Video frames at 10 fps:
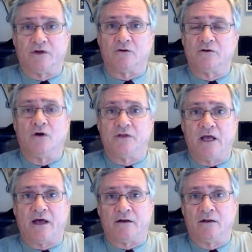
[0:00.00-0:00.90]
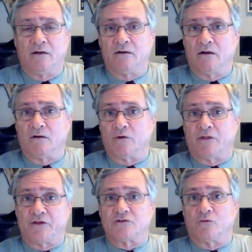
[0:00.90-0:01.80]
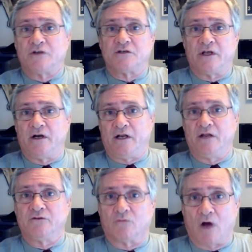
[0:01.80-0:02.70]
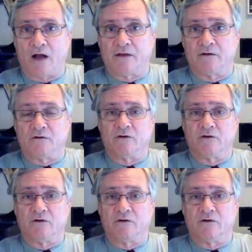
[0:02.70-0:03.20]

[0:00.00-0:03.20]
We don't know yet uh, whether this originated in the rocket